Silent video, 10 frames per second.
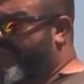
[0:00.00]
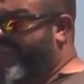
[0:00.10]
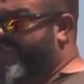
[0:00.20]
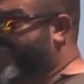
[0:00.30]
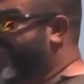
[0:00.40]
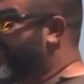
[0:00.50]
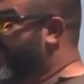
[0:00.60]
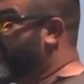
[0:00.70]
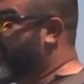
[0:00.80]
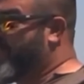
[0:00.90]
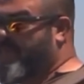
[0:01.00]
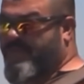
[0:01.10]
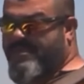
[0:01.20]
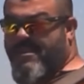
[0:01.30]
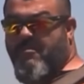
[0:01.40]
everything to stop, you know, for people
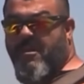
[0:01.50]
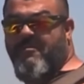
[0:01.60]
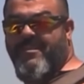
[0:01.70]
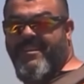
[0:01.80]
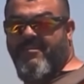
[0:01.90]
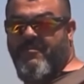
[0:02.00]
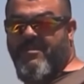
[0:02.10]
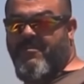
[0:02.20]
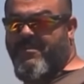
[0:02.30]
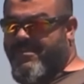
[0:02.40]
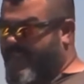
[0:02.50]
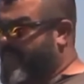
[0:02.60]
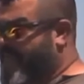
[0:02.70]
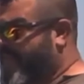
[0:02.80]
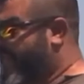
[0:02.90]
to stop robbing other people and
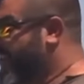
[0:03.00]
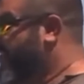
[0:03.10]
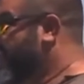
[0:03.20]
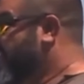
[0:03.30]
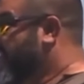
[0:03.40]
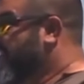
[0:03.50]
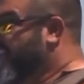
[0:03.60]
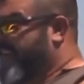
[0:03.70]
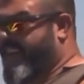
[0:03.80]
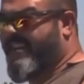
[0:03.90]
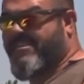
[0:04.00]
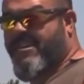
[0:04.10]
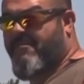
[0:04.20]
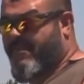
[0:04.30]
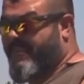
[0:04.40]
stuff. And, you know, get a
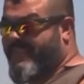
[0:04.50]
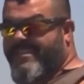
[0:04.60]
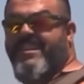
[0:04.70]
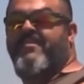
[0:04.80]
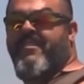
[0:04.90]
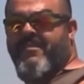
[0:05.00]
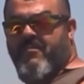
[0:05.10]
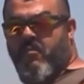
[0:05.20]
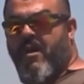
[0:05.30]
job instead of having to